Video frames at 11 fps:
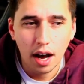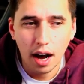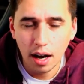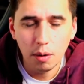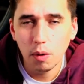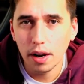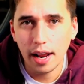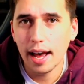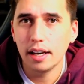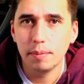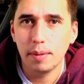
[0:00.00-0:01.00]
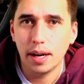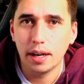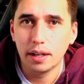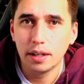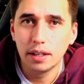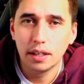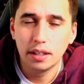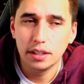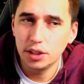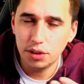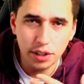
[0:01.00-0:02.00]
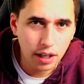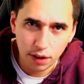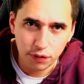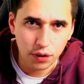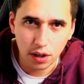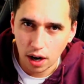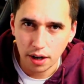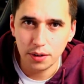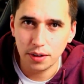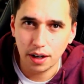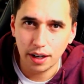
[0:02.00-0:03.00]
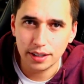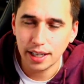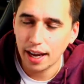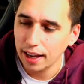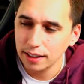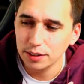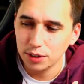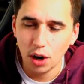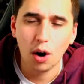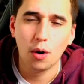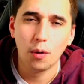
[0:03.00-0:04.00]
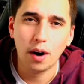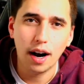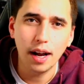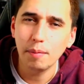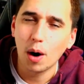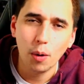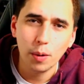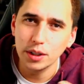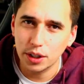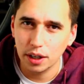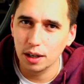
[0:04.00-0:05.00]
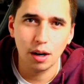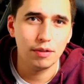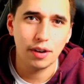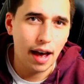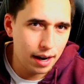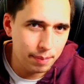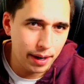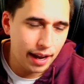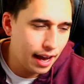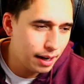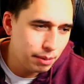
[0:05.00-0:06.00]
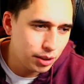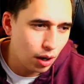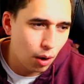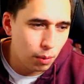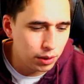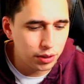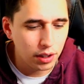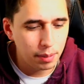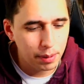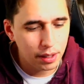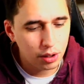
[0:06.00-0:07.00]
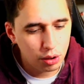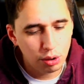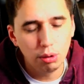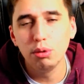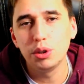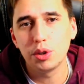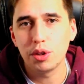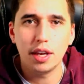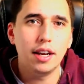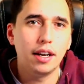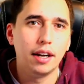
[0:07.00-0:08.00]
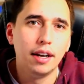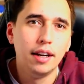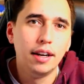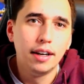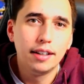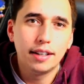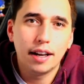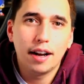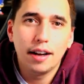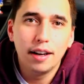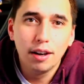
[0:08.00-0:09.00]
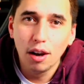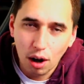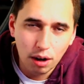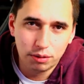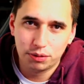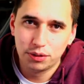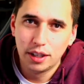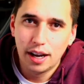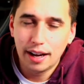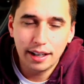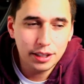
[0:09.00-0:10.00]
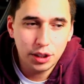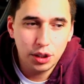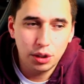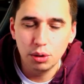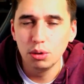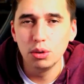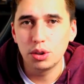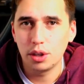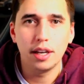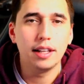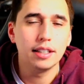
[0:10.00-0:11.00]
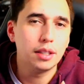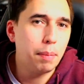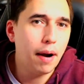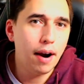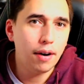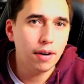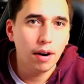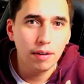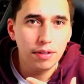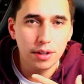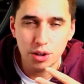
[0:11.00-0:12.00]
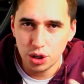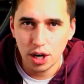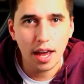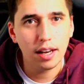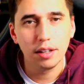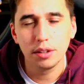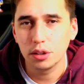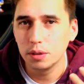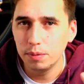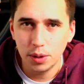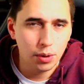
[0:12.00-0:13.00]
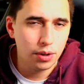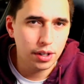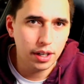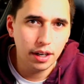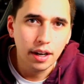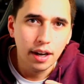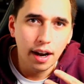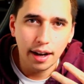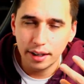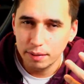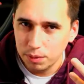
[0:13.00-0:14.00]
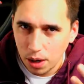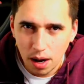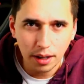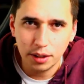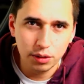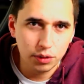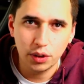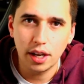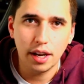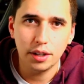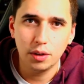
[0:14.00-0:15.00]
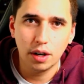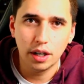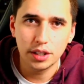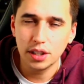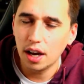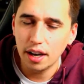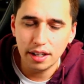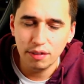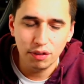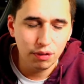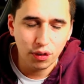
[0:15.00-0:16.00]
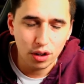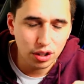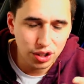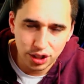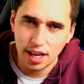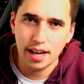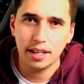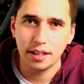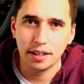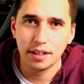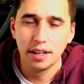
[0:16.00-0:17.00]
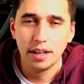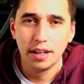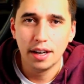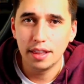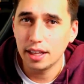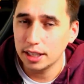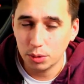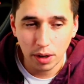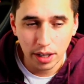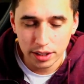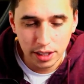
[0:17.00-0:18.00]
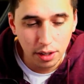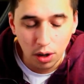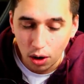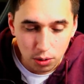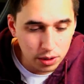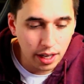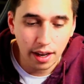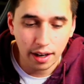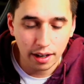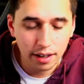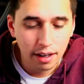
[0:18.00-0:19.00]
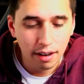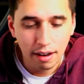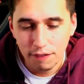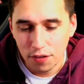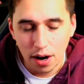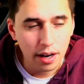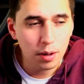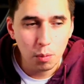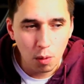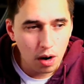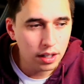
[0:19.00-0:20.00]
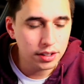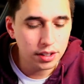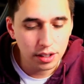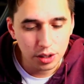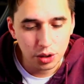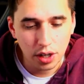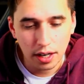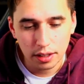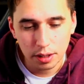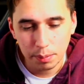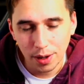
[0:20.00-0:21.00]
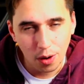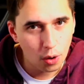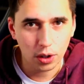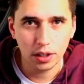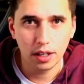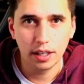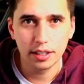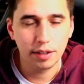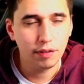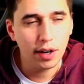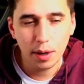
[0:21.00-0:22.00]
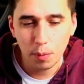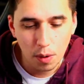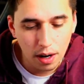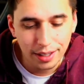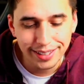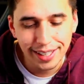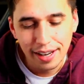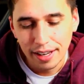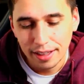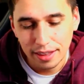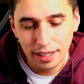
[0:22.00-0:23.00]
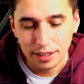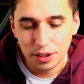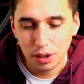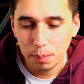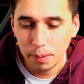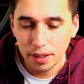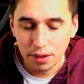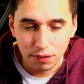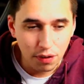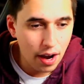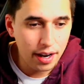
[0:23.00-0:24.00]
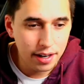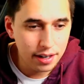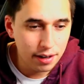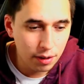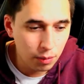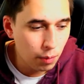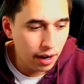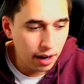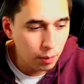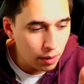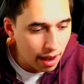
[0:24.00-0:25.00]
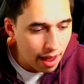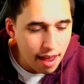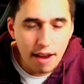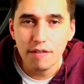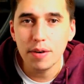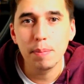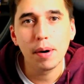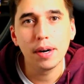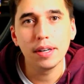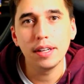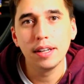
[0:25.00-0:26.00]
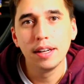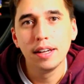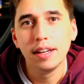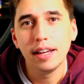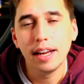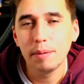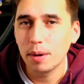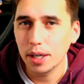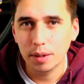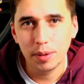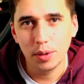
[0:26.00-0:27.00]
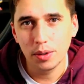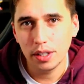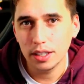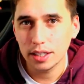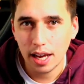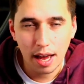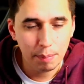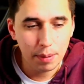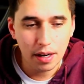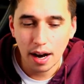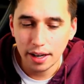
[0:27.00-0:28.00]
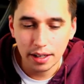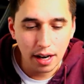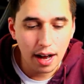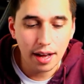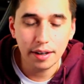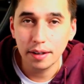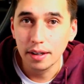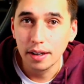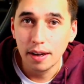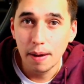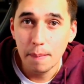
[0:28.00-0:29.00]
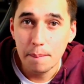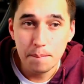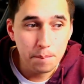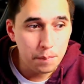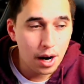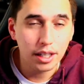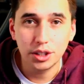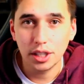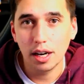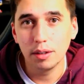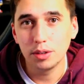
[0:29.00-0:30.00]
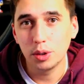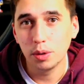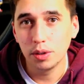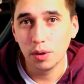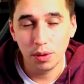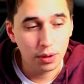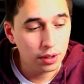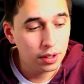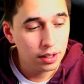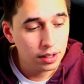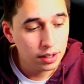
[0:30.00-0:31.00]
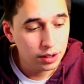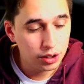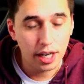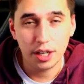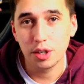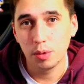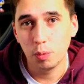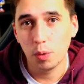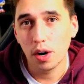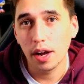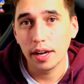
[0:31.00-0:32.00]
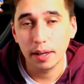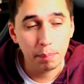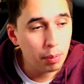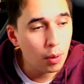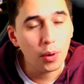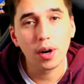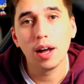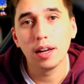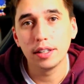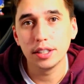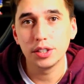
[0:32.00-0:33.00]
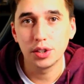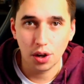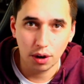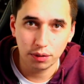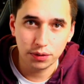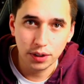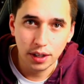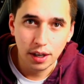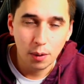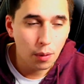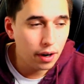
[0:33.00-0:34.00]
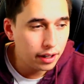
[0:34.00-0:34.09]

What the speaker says: I want anime. You think I forgot you guys? Hell no. I'm always going to love anime. Anime is always going to be a huge thing that I love. And that's a huge thing that's a part of the channel, the community. And I'm not going to forget you guys. Not even for a second. And that's why I said, okay, if I want this channel to be organized, if I want this to be divided in a way where everybody in my community is happy, I gotta branch out to another section where I can put all this stuff, where I